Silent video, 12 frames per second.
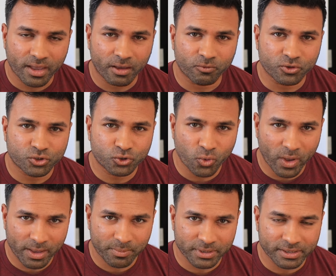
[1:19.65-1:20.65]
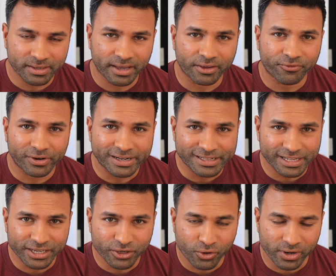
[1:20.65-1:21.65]
I was so happy. I felt
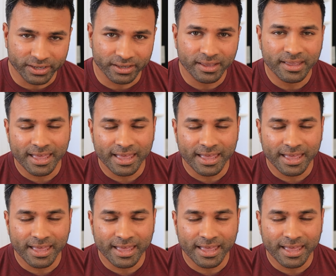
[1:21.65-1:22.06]
like crying.